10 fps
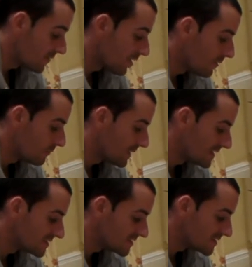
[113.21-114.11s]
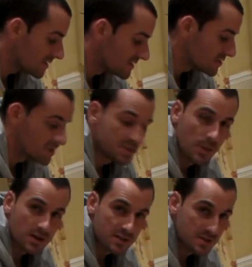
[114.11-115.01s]
got beans and sausage and
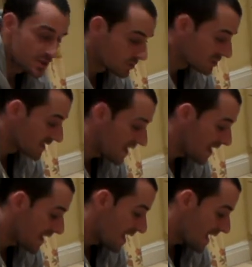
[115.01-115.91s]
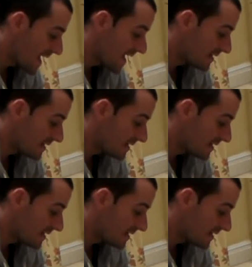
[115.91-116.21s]
tomato sauce here